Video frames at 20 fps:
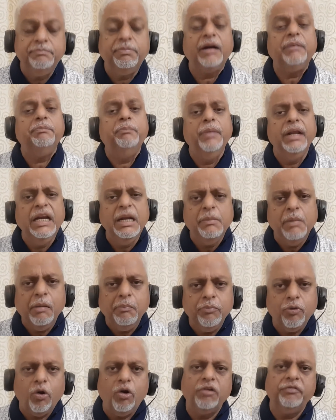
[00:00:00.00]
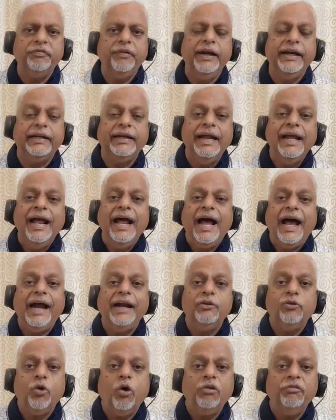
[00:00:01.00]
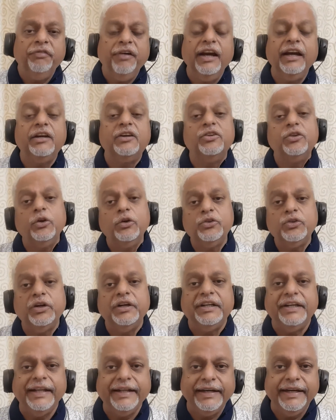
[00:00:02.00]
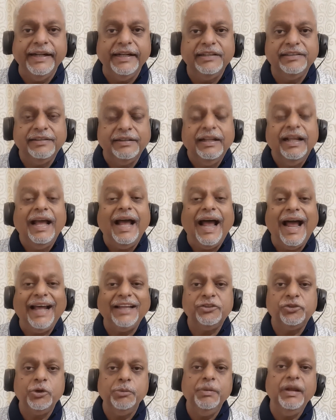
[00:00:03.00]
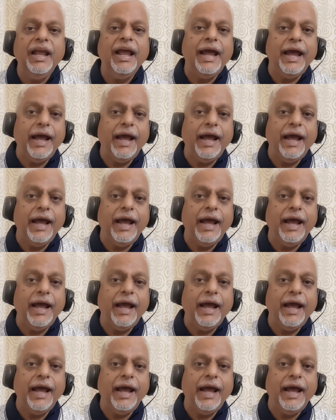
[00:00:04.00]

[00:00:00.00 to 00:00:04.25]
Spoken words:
but minimum conflict and conflict resolution techniques has to be